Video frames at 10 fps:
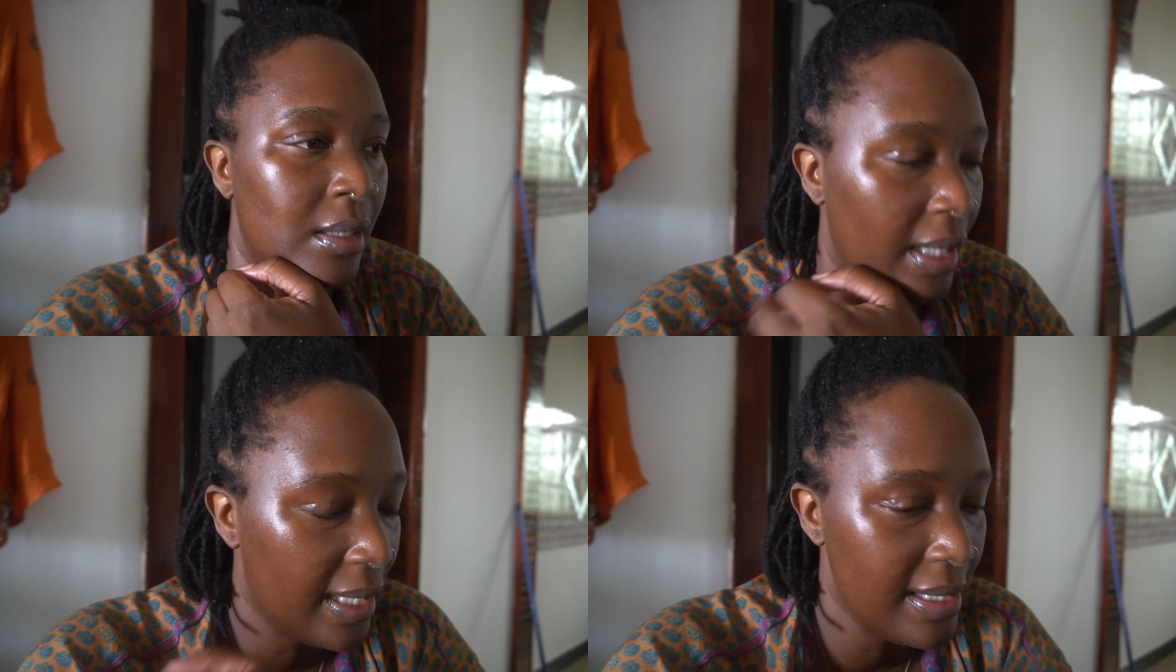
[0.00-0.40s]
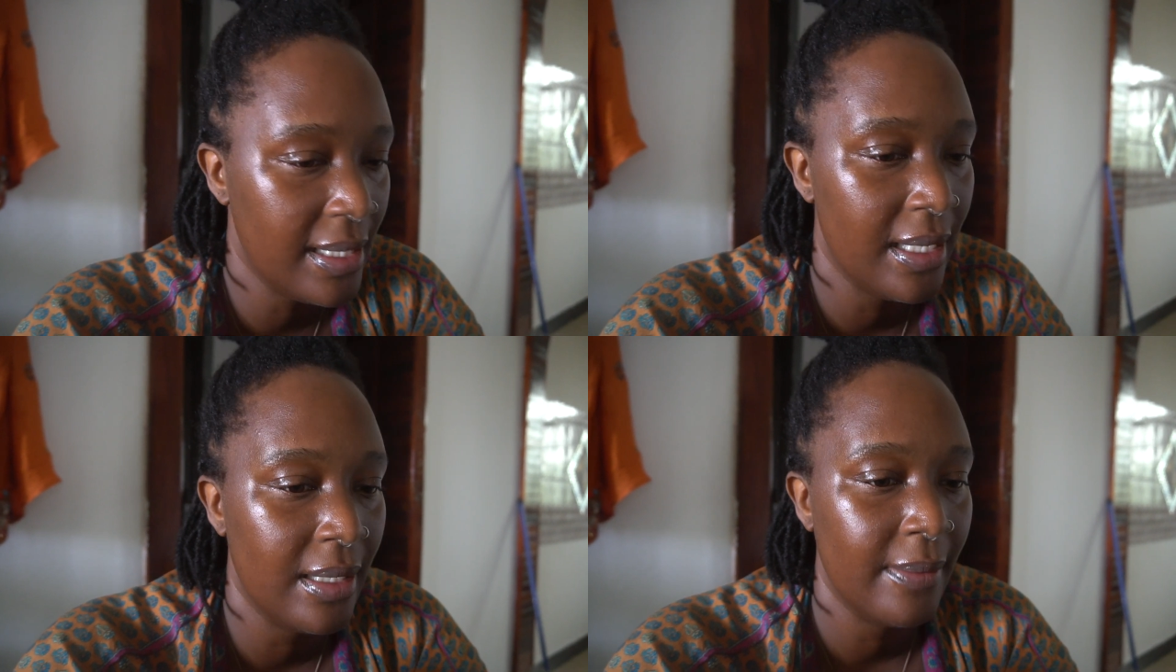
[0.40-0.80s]
like I
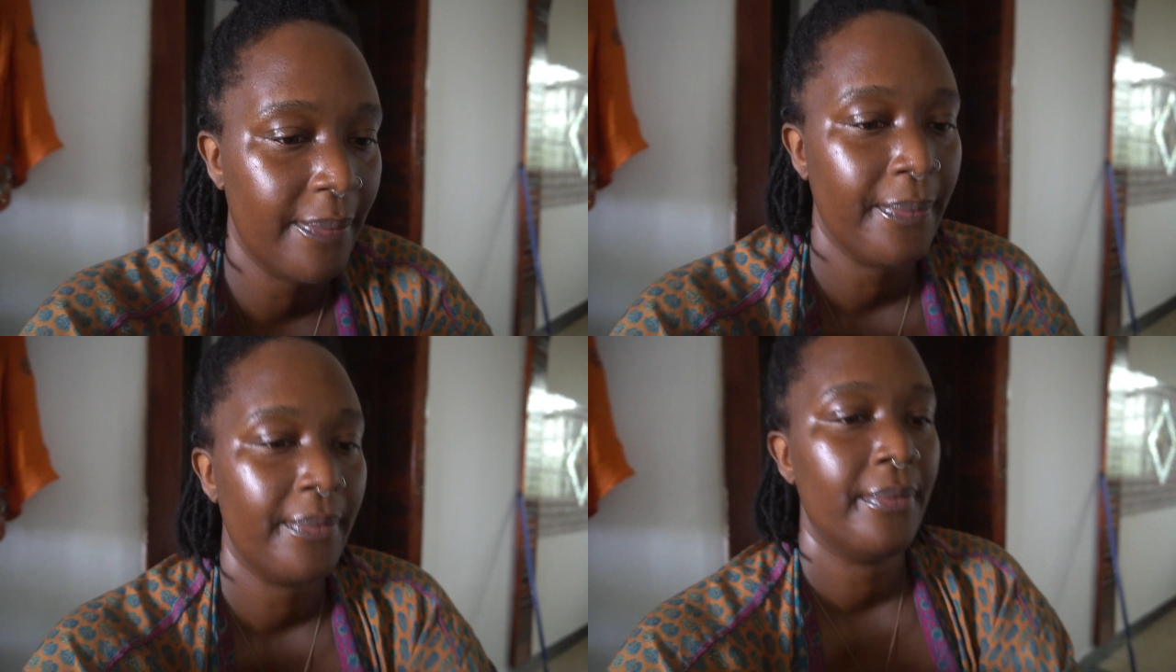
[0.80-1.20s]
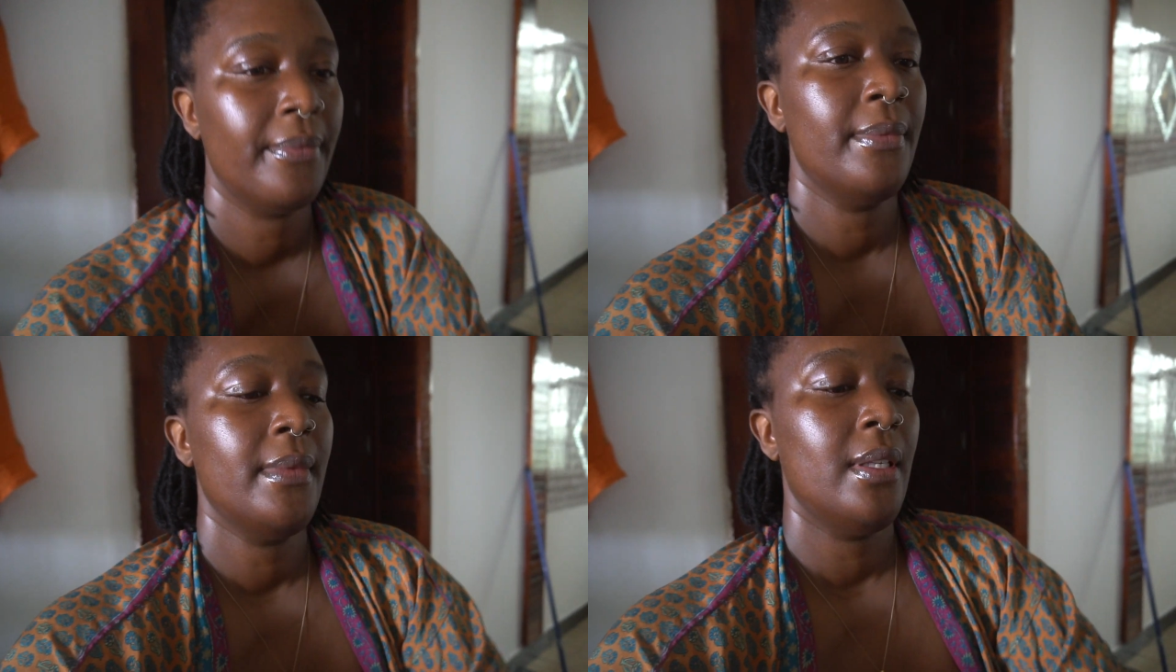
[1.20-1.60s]
said
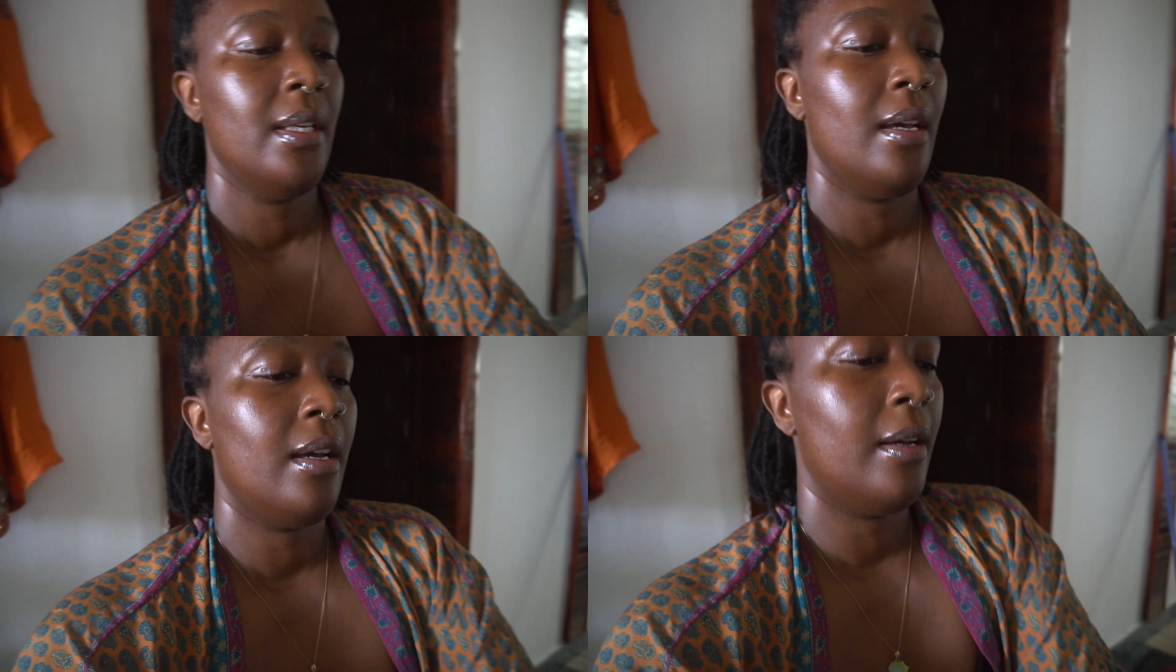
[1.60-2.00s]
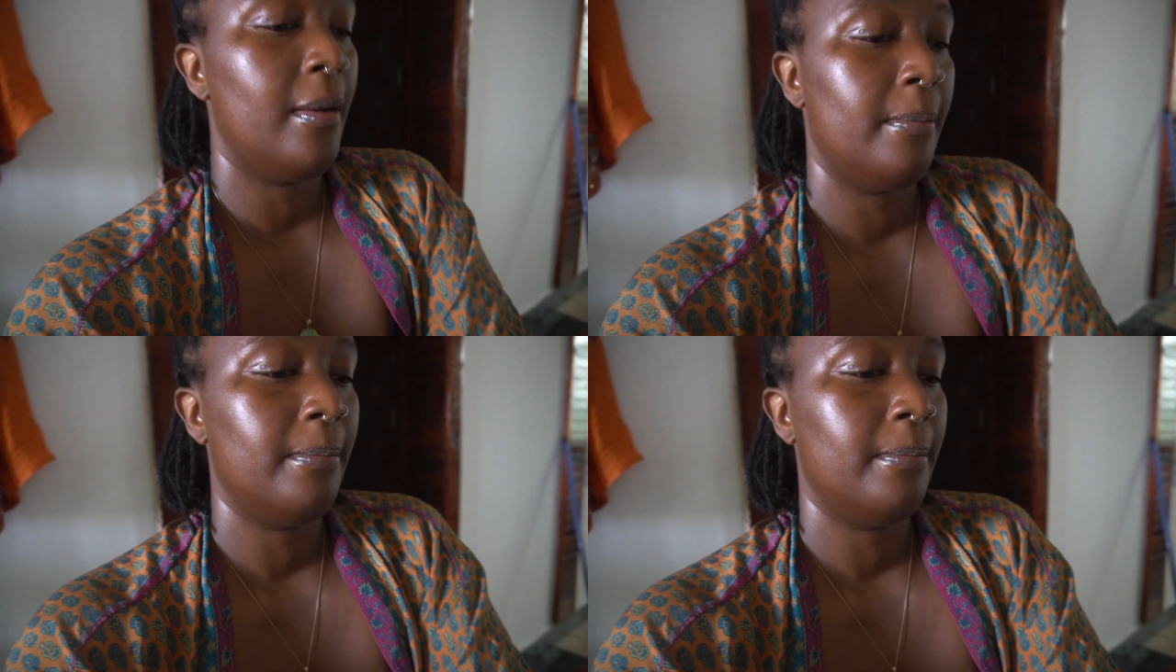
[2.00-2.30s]
um,